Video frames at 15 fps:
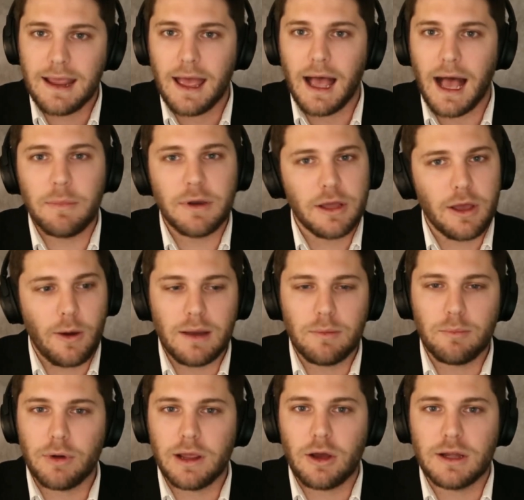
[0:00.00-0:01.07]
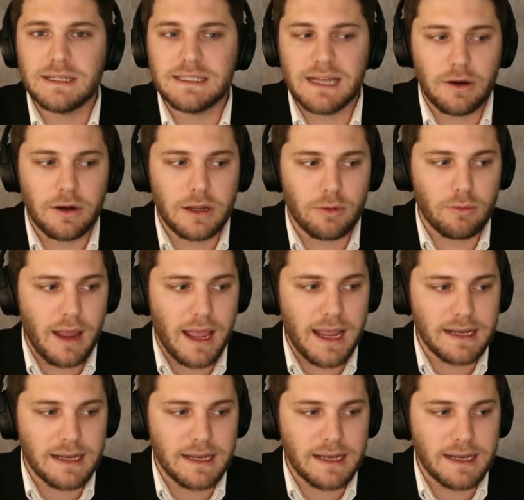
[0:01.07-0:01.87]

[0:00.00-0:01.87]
I'm going to go ahead and bring on Darrick and Ray.